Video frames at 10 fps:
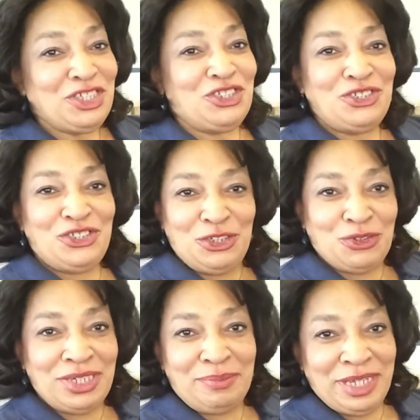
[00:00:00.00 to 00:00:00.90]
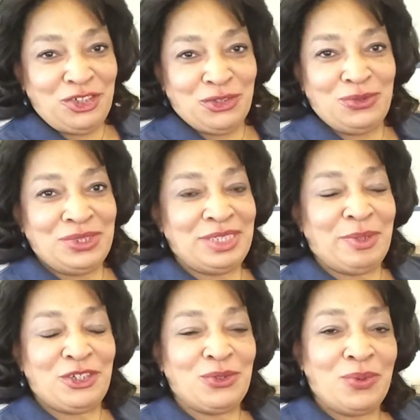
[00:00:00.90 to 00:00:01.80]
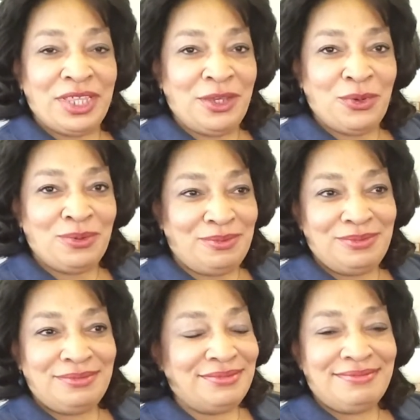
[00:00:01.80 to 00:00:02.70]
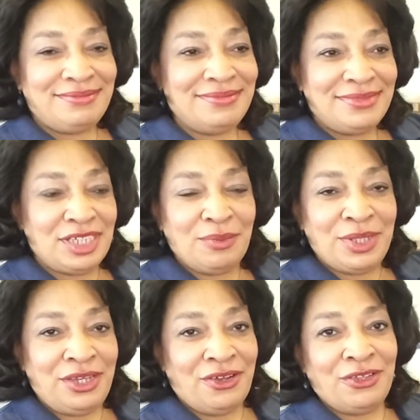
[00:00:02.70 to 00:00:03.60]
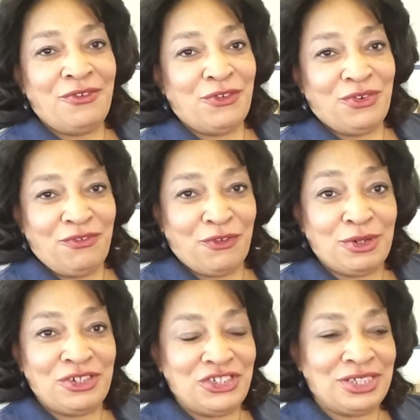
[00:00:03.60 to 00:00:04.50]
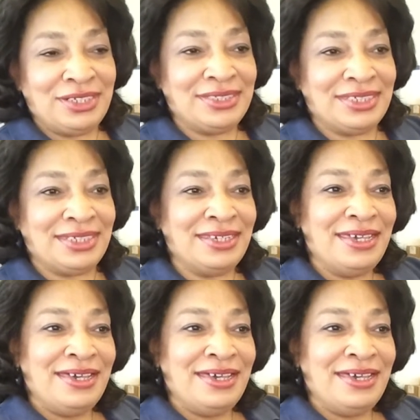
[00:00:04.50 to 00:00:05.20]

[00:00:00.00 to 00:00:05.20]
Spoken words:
she treated my children special while they were tumbling all over her furnishings and